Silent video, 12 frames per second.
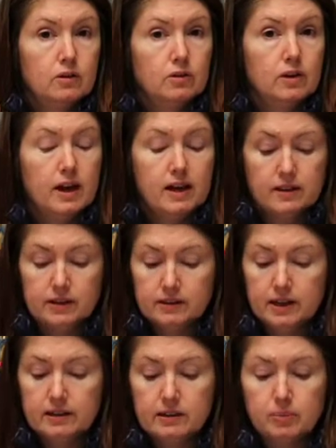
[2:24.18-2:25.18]
Okay, this
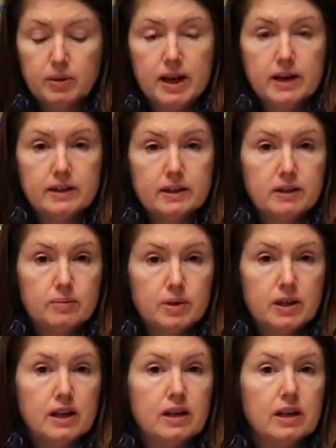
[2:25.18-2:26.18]
has a blend at the
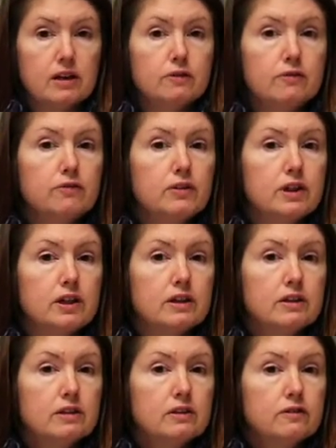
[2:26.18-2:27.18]
beginning. Fl.
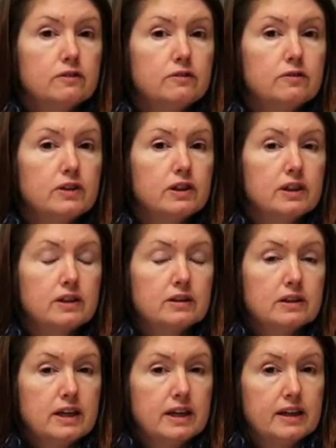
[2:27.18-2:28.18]
Fl.
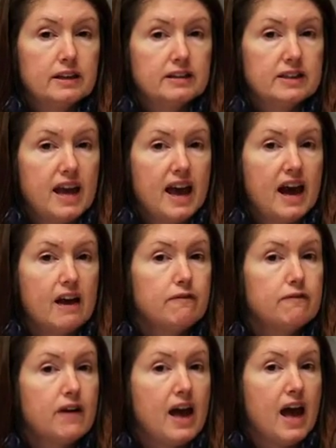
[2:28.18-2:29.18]
It's
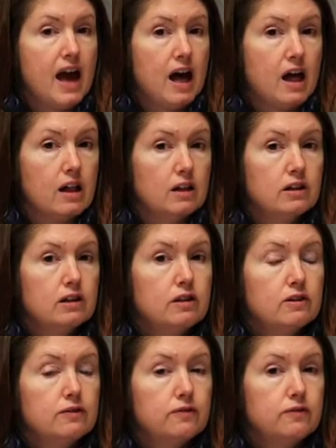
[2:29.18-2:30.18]
F-L.
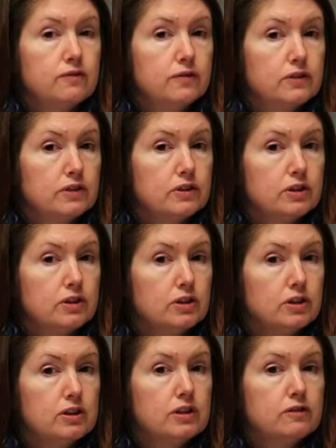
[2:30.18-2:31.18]
Fl.
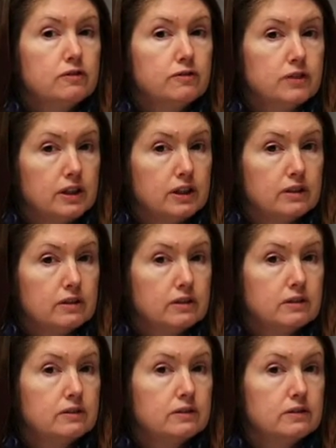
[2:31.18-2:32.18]
Fl.
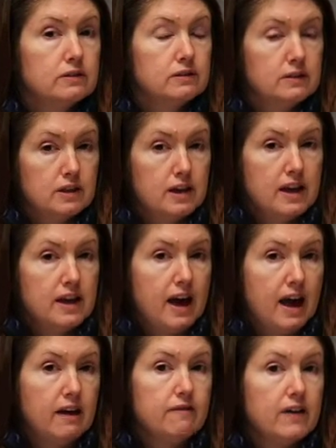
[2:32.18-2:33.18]

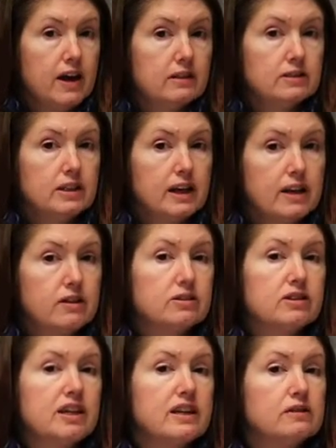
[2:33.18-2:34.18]
F-L together
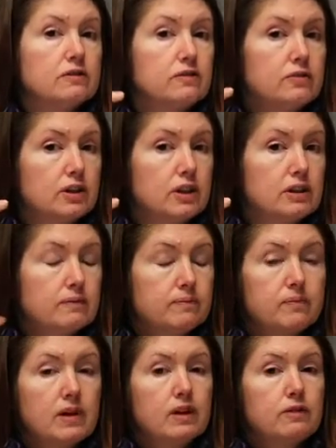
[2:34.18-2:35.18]
says fl.
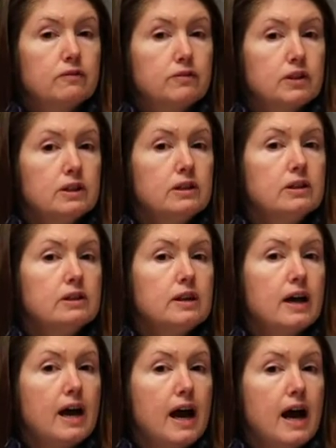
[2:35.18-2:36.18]

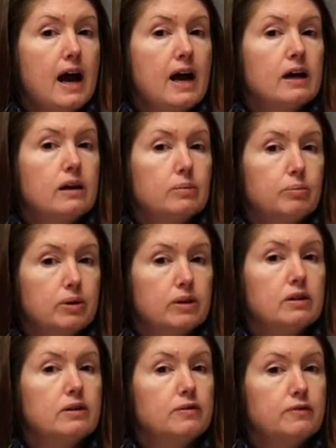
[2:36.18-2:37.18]
Fl-a-p.
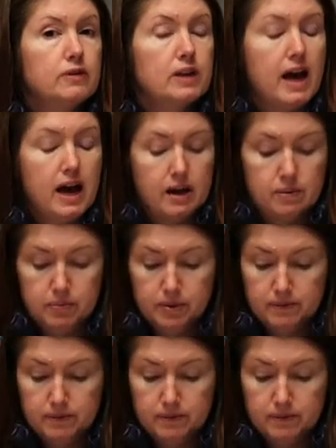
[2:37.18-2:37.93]
Flop.